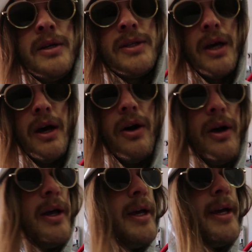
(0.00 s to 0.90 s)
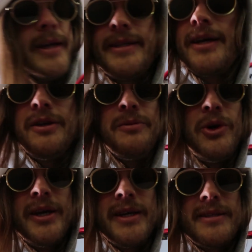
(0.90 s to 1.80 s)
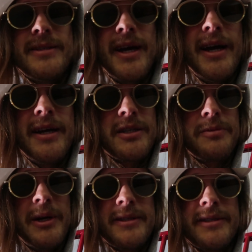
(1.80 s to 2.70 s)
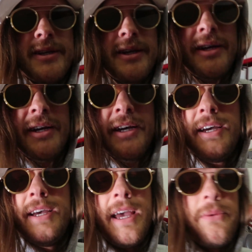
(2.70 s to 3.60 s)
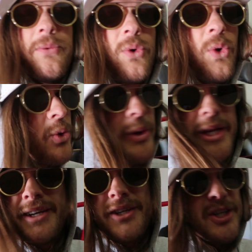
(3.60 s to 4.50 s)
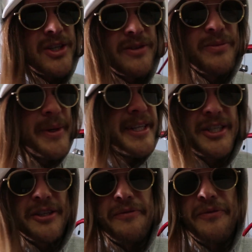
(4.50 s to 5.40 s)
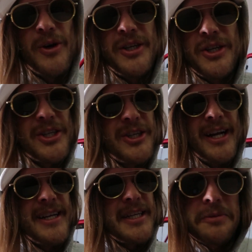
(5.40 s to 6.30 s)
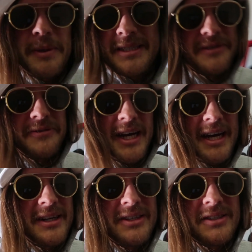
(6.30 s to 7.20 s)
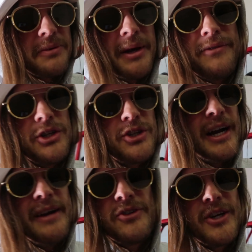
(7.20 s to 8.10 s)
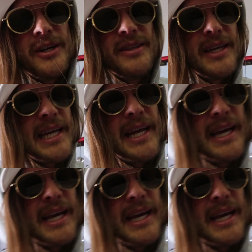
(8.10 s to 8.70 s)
So, until your boy gets a tire sponsor, or we could just afford to shred expensive tires and we have a drivetrain that can